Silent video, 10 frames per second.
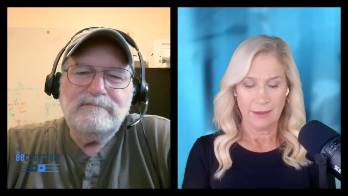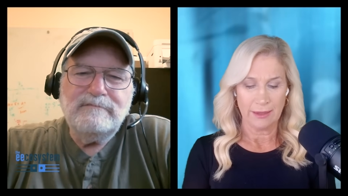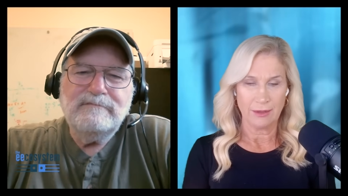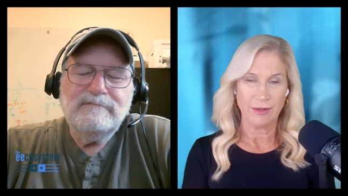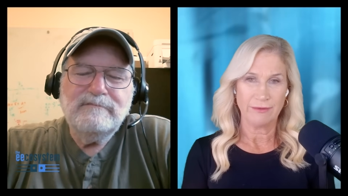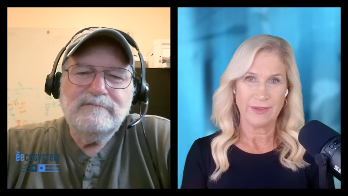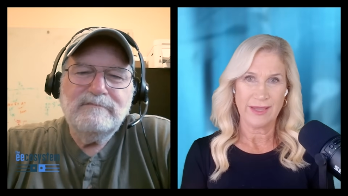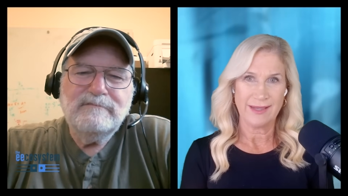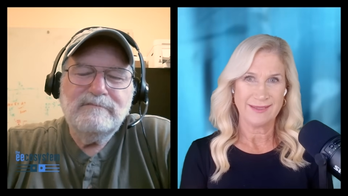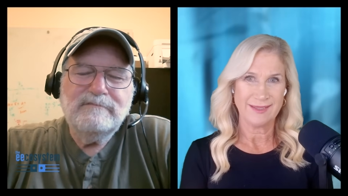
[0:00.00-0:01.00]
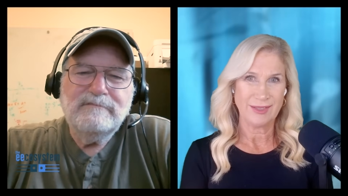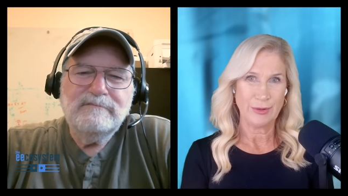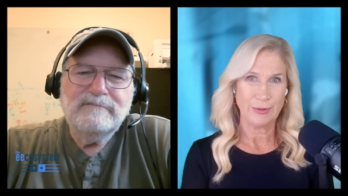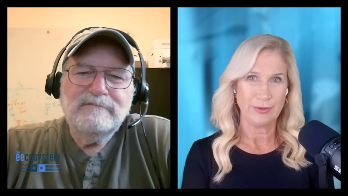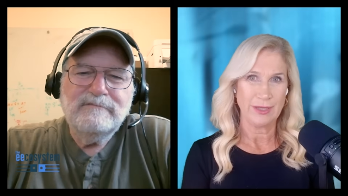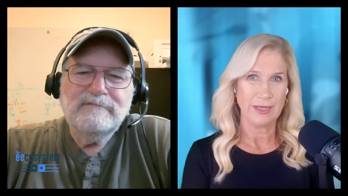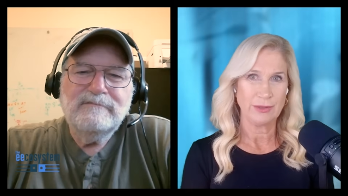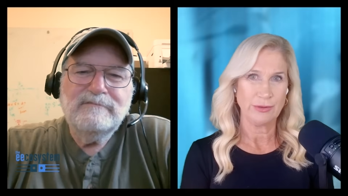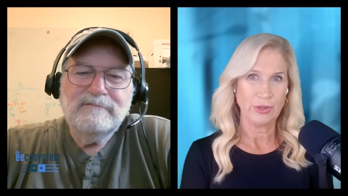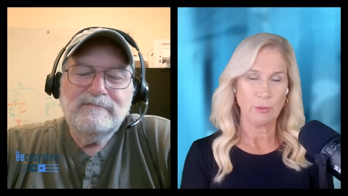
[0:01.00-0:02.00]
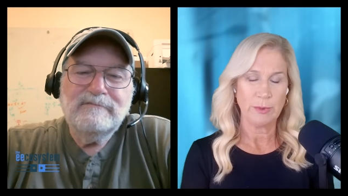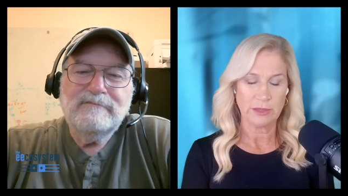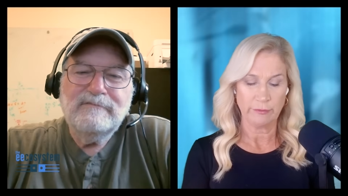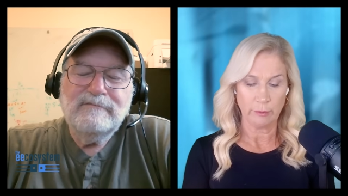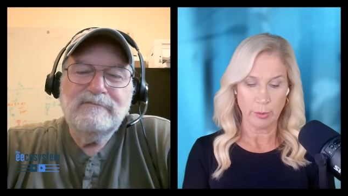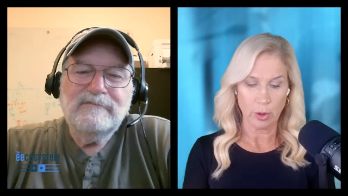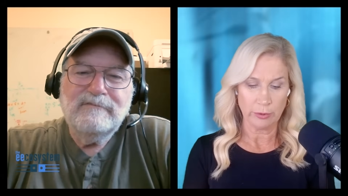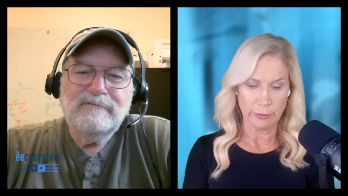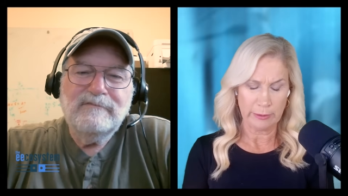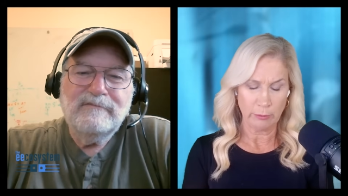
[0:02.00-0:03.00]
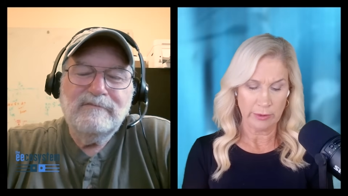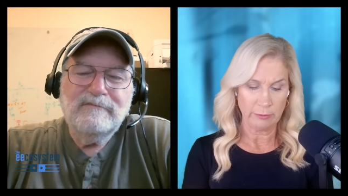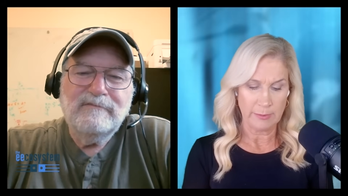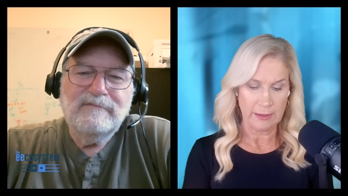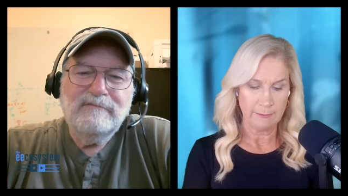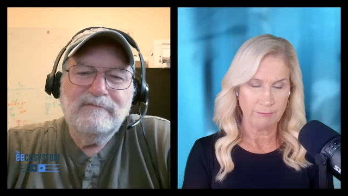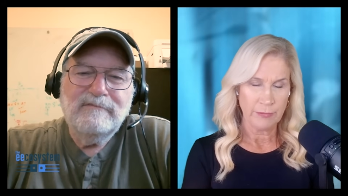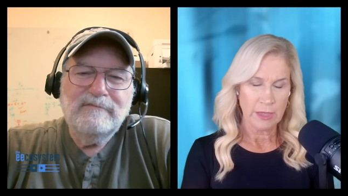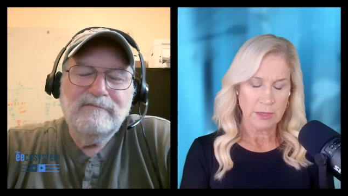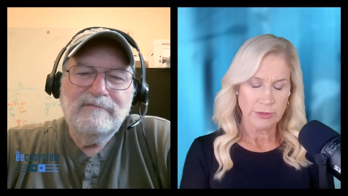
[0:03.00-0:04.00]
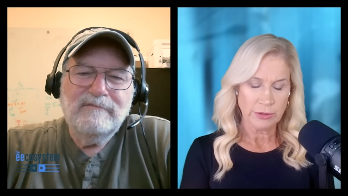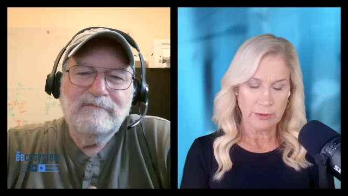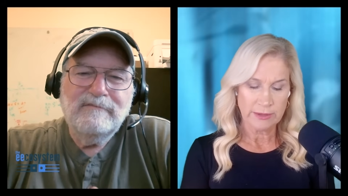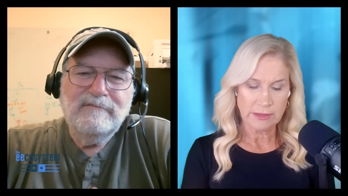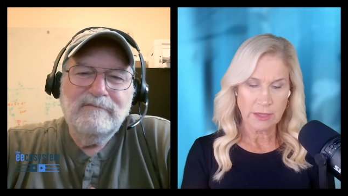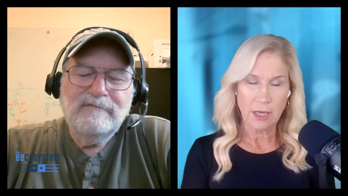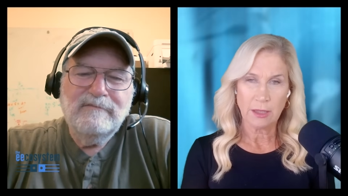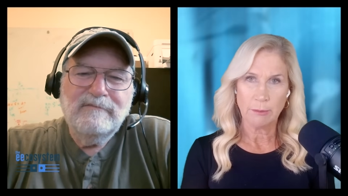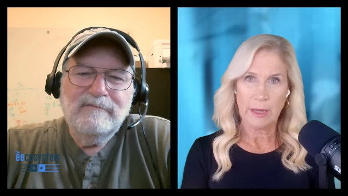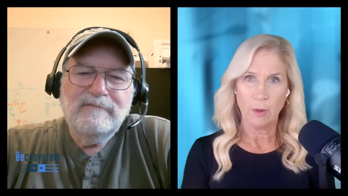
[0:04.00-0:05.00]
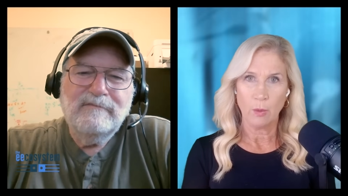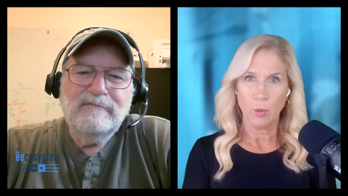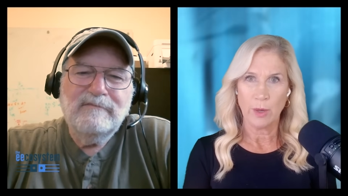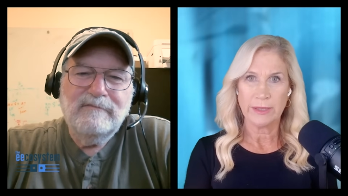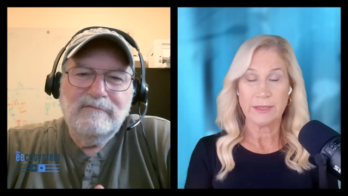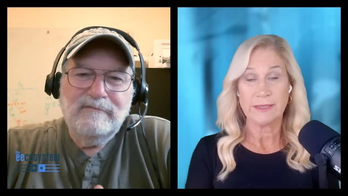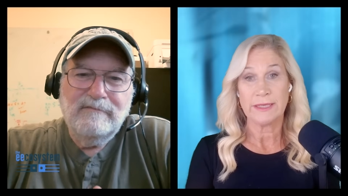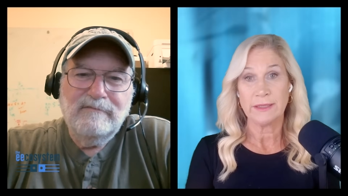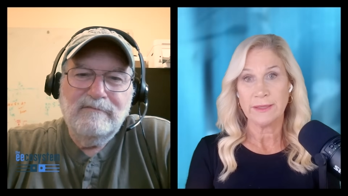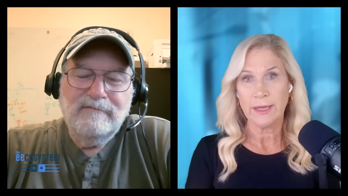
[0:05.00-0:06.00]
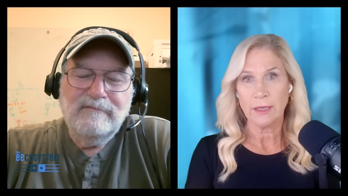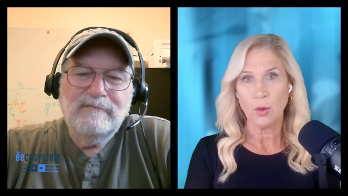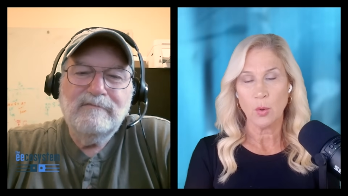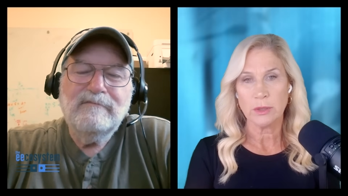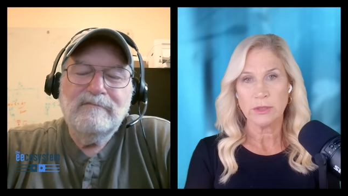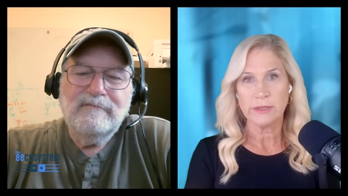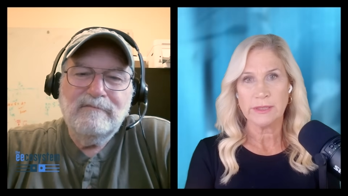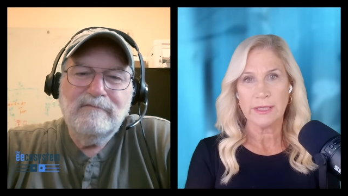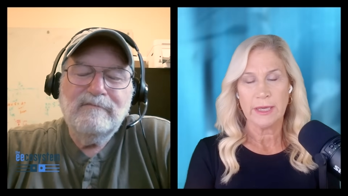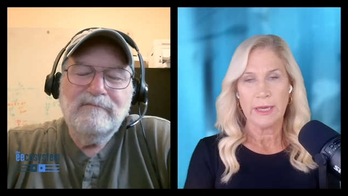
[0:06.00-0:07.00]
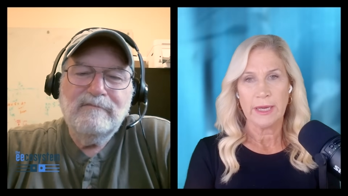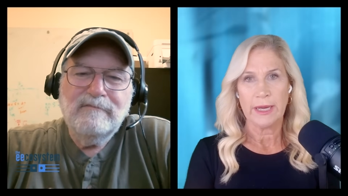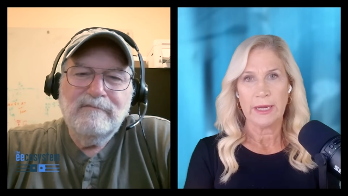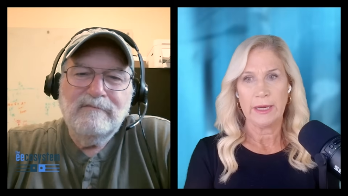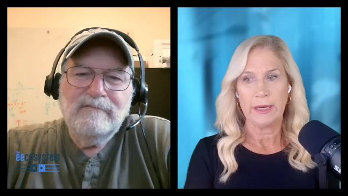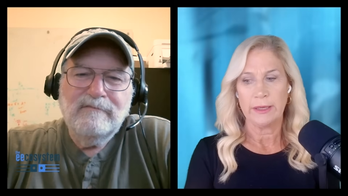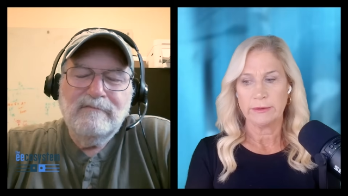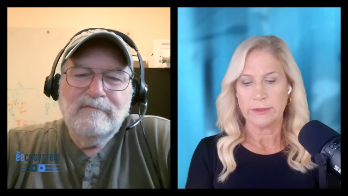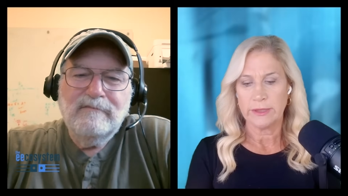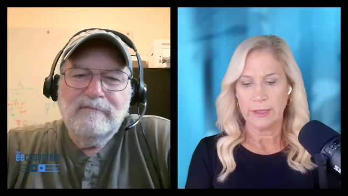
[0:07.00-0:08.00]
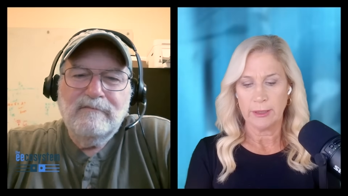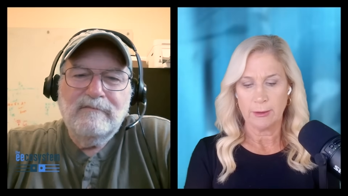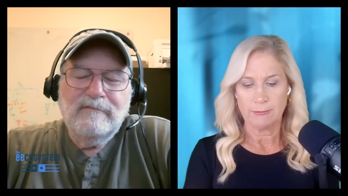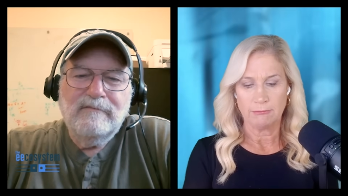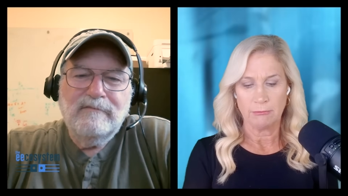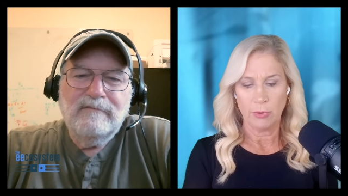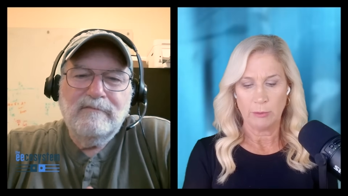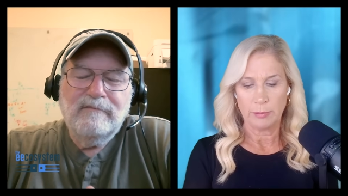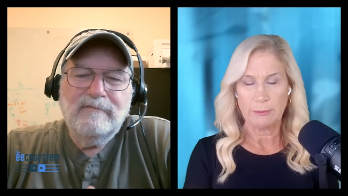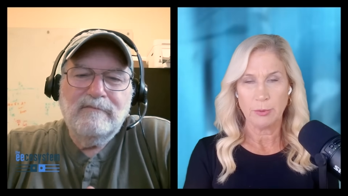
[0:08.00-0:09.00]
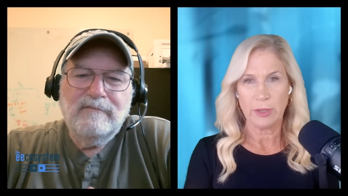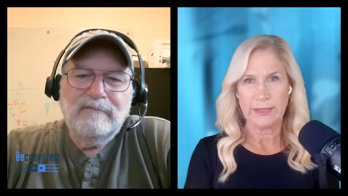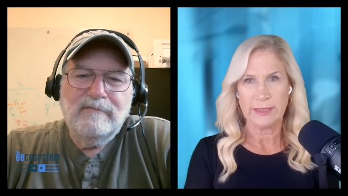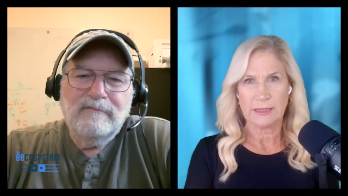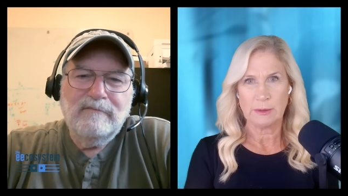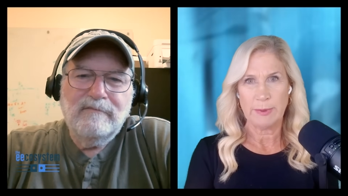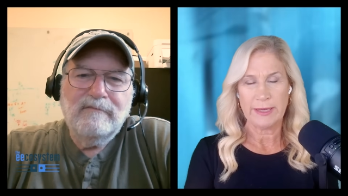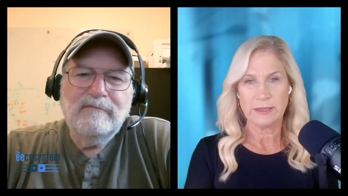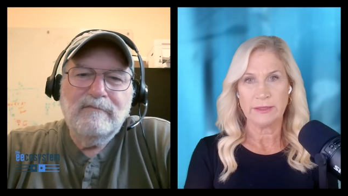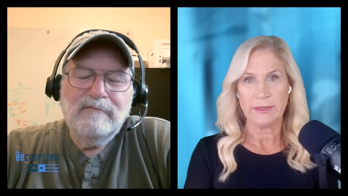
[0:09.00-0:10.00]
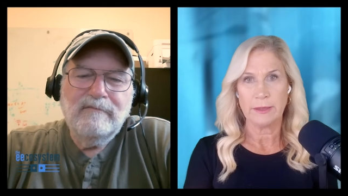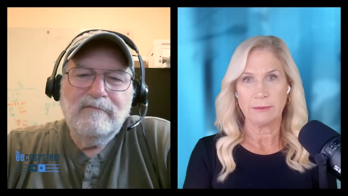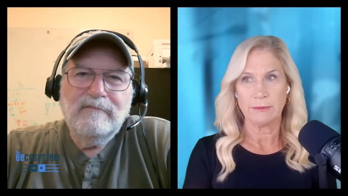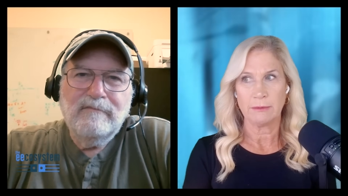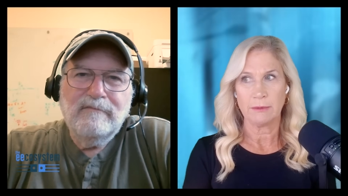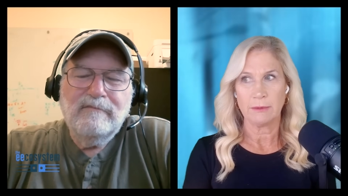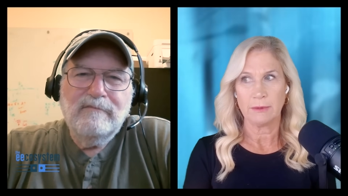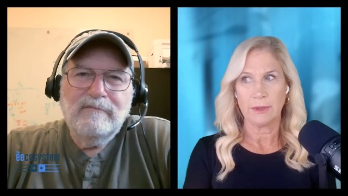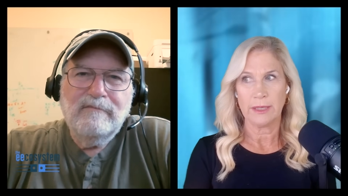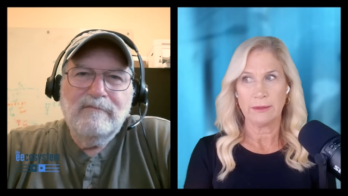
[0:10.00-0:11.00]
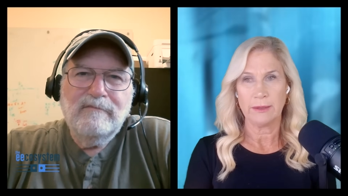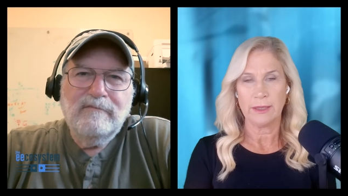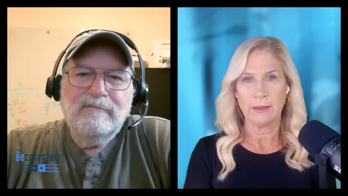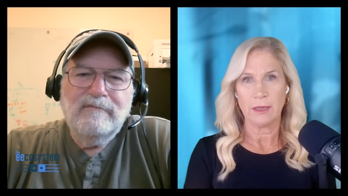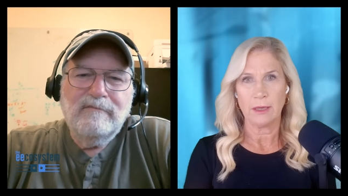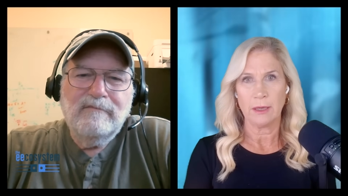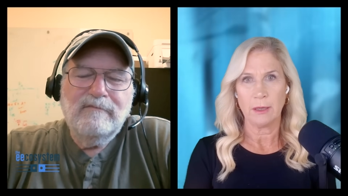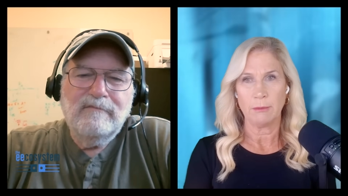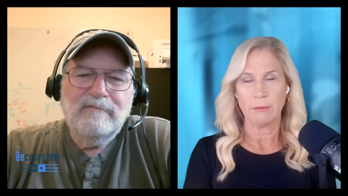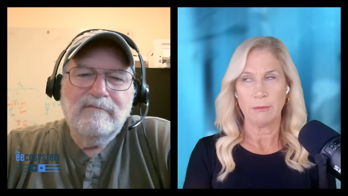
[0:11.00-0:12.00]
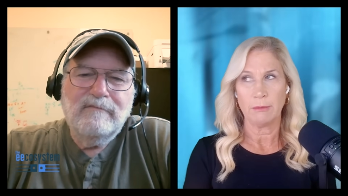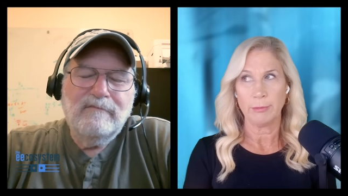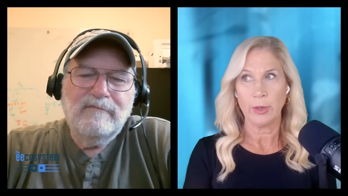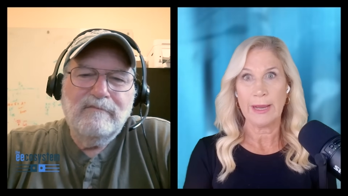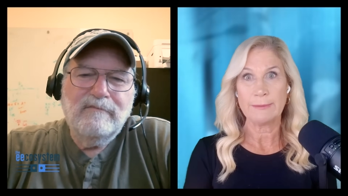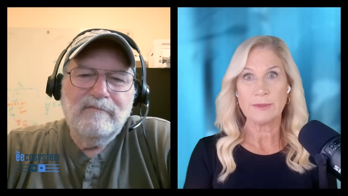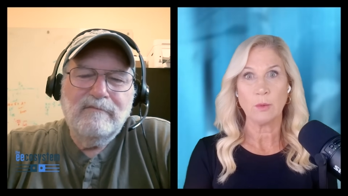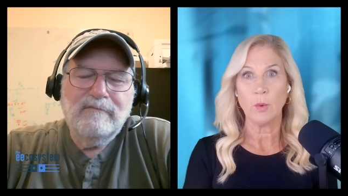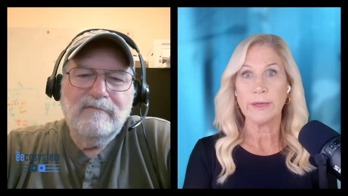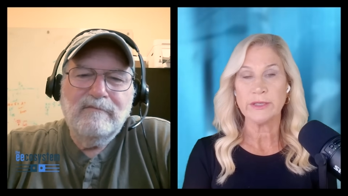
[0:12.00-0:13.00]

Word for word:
Speaker 1: and all of that. So thank you so much for partnering with me. So let's talk about what is in that course and um, what people can expect in then and then um, perhaps what